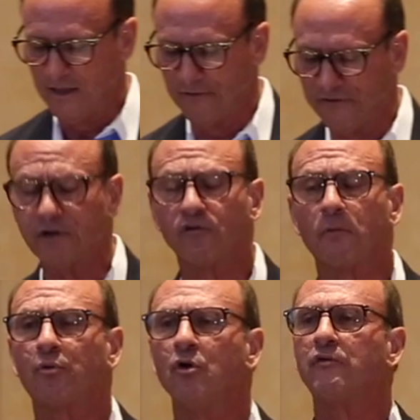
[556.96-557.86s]
And at the end of
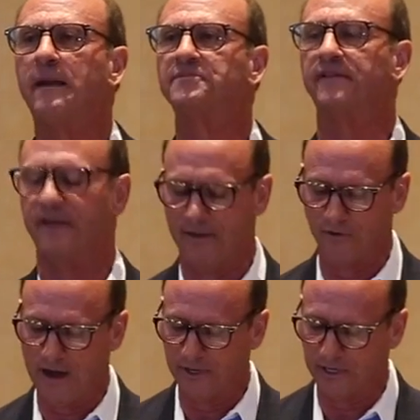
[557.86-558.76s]
our program
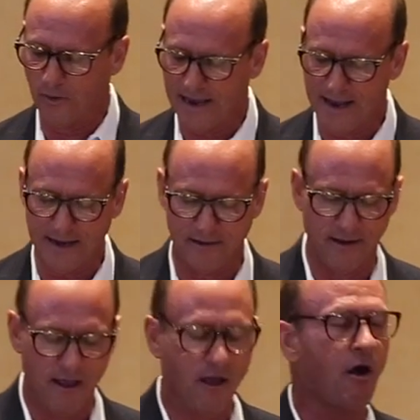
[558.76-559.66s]
together, I'm going to go ahead
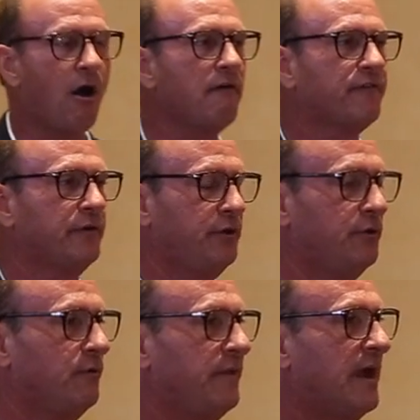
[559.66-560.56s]
and offer
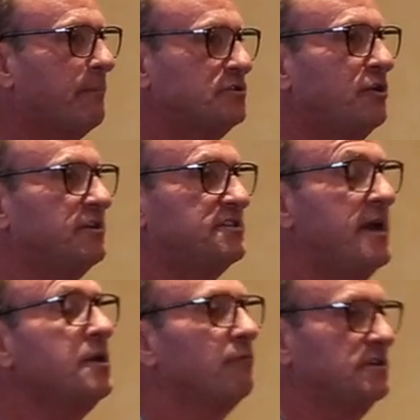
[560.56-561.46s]
you the opportunity to
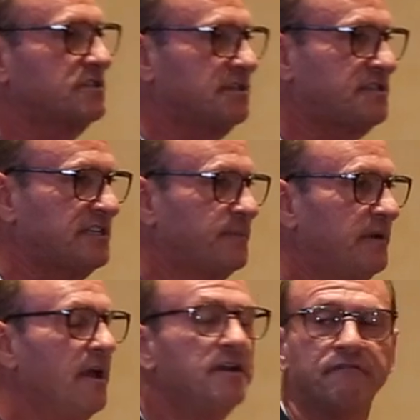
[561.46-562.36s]
take a risk
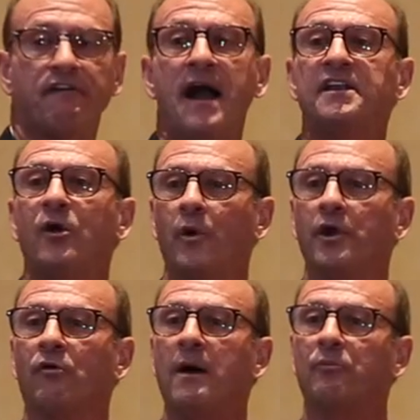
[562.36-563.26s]
assessment to find out
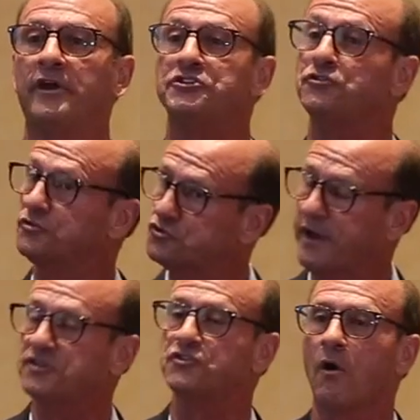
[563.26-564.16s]
where your operational
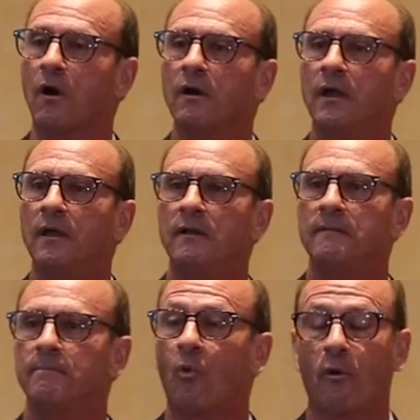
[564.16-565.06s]
strengths are
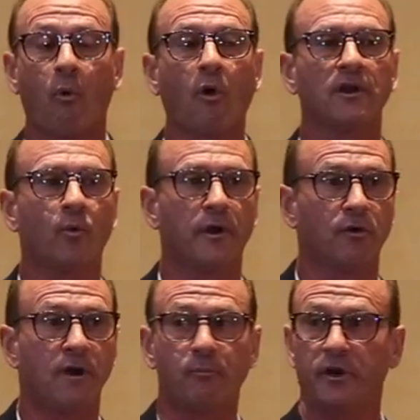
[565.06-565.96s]
more importantly, where
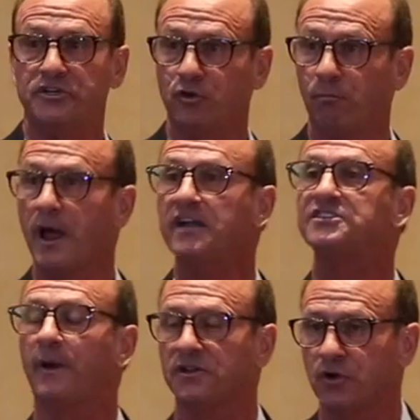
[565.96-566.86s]
your operational
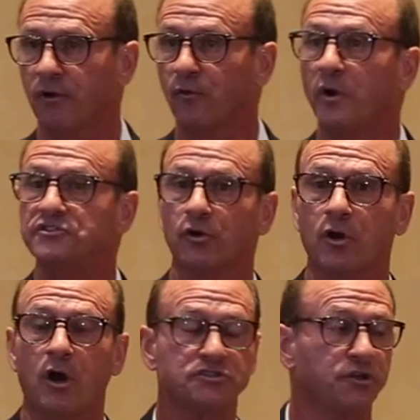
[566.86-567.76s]
blind spots are, the ones that
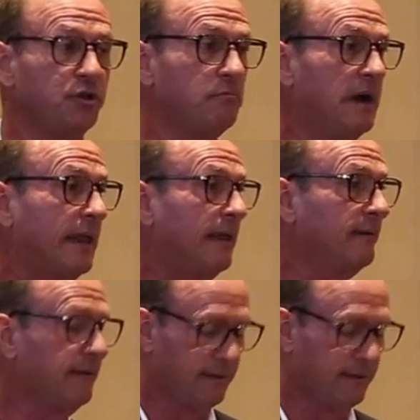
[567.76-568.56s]
are costing you money.